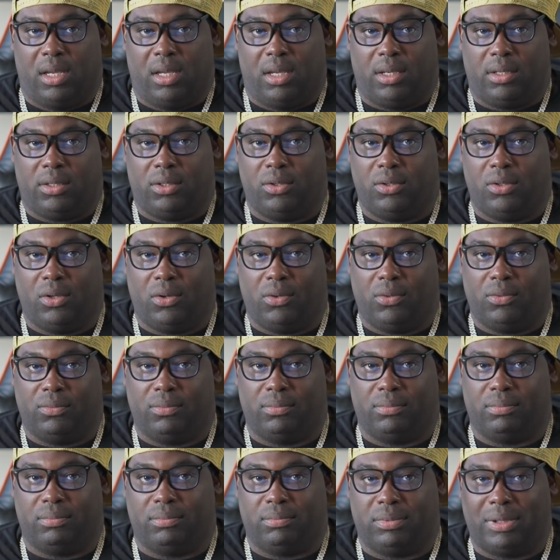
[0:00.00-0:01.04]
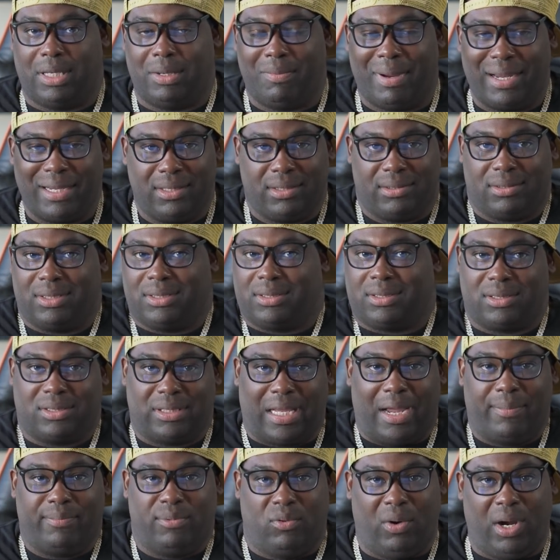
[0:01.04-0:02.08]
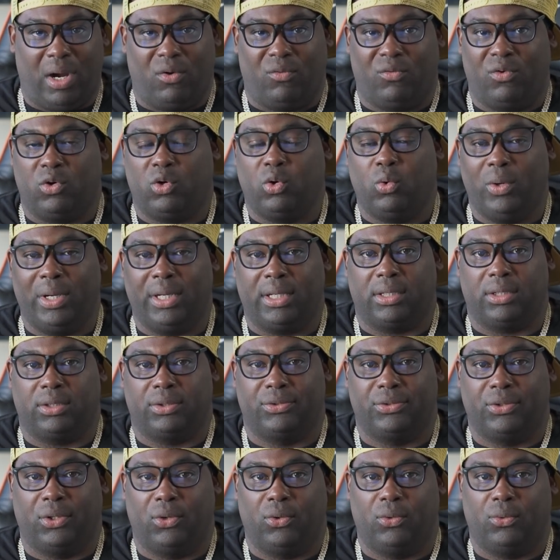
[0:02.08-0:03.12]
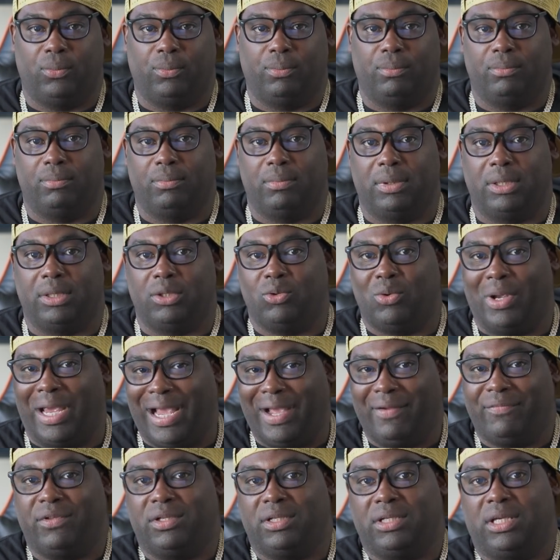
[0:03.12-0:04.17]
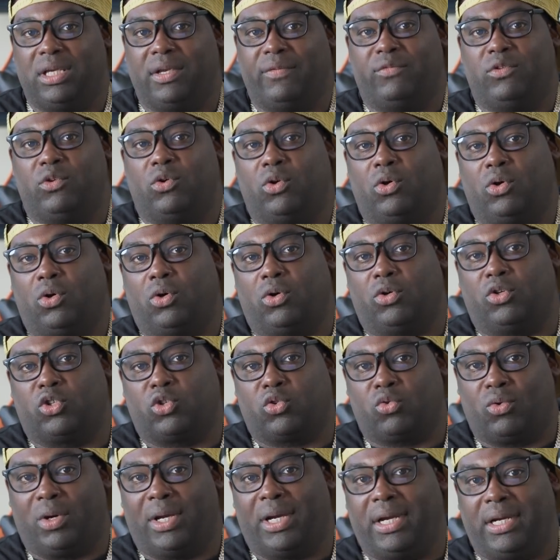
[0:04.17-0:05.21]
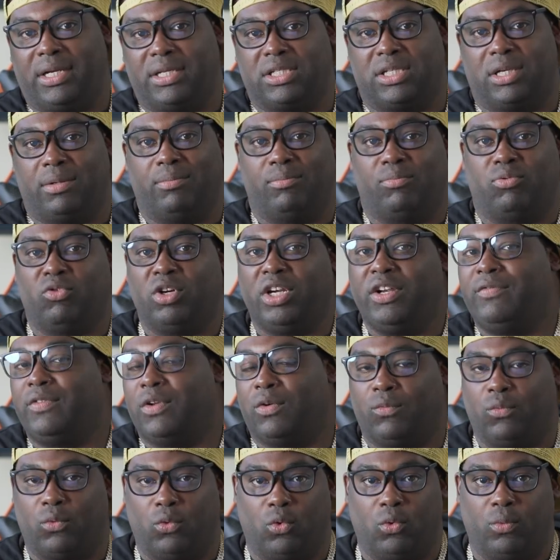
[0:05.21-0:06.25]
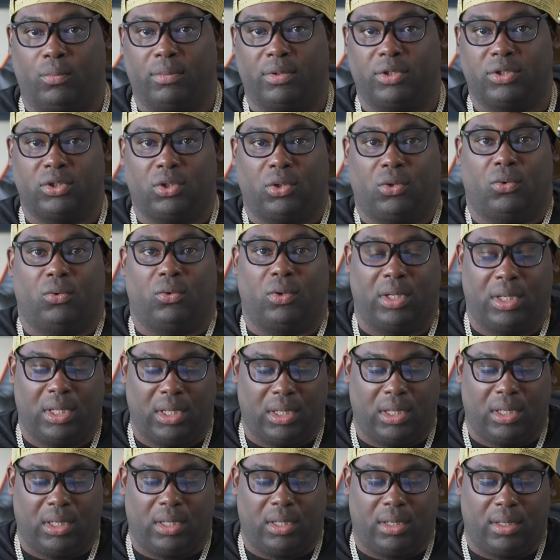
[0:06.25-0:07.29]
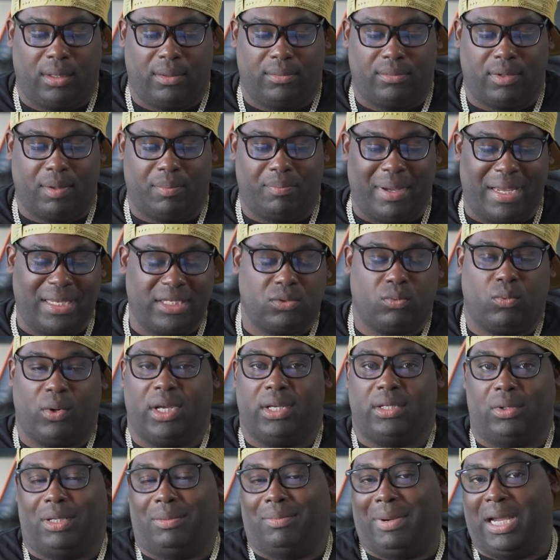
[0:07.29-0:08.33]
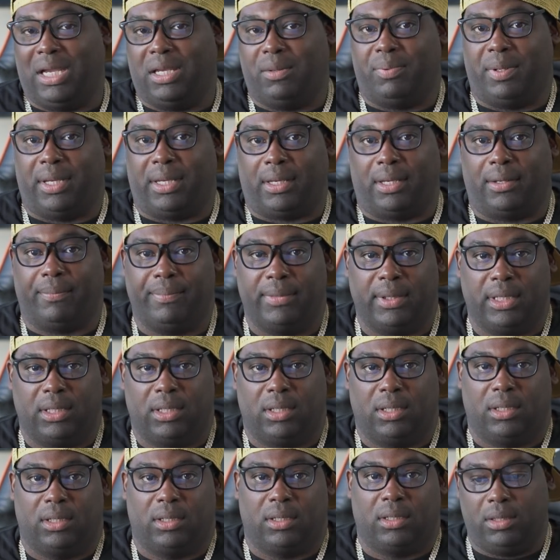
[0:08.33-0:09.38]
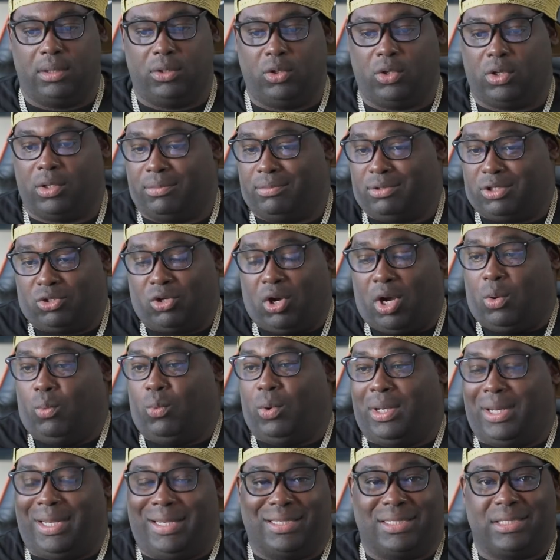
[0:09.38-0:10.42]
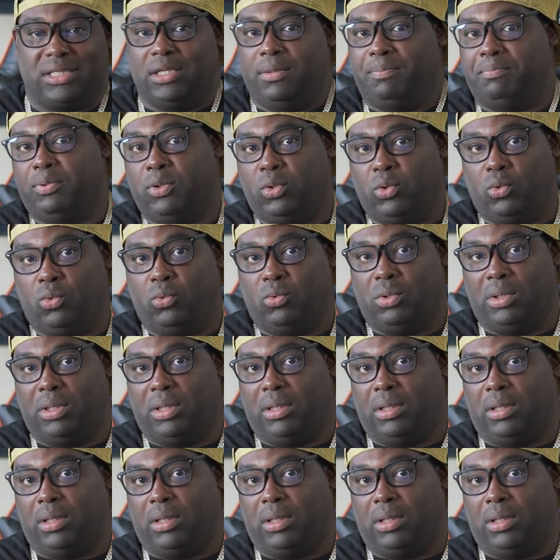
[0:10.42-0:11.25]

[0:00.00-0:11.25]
they might just stop you out real quick. So you have to give your trade some breathing room. So the best way, in my opinion, you can start with a simple,